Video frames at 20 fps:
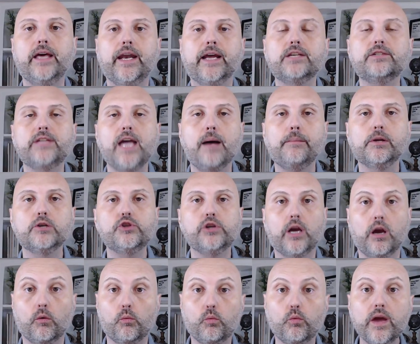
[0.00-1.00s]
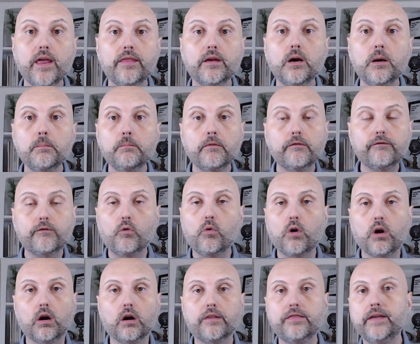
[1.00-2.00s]
and establishing a rhythm
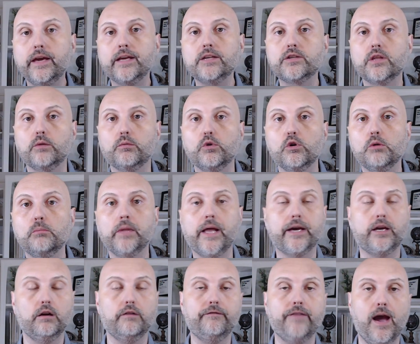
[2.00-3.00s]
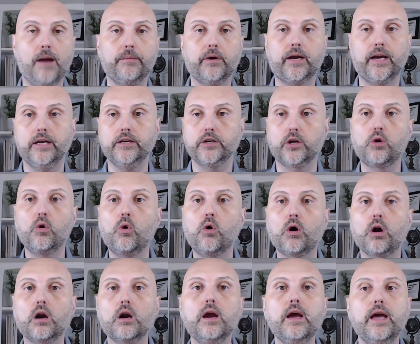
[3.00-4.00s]
for things in the room like your fabric and
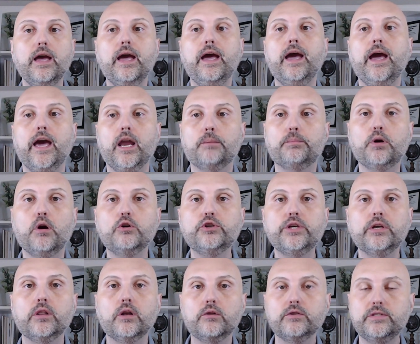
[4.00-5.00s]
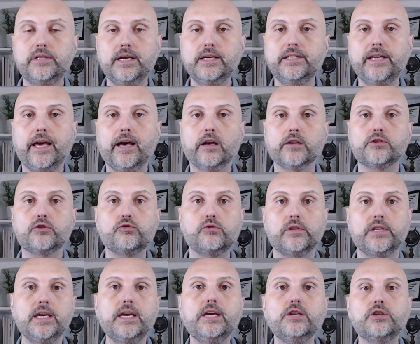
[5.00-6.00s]
decor and approaching those details
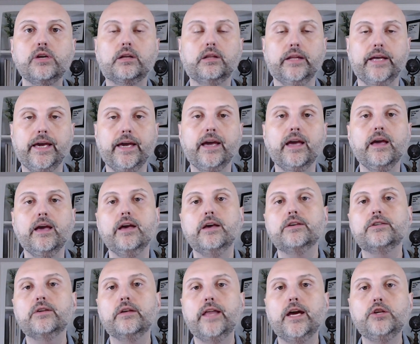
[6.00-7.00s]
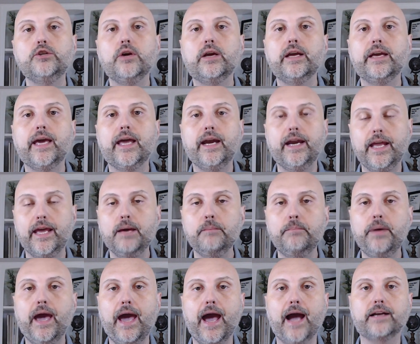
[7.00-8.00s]
strategically so that you can get an
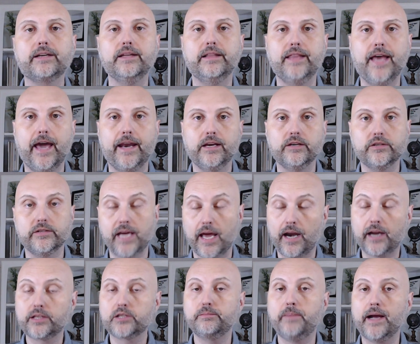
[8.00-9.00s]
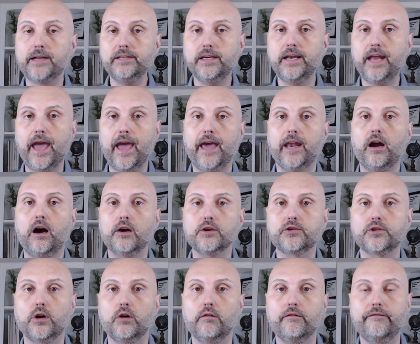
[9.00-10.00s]
impact that is unexpected and
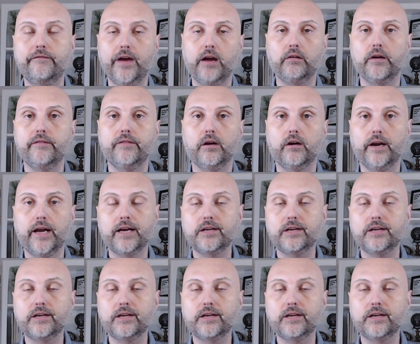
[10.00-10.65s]
also very very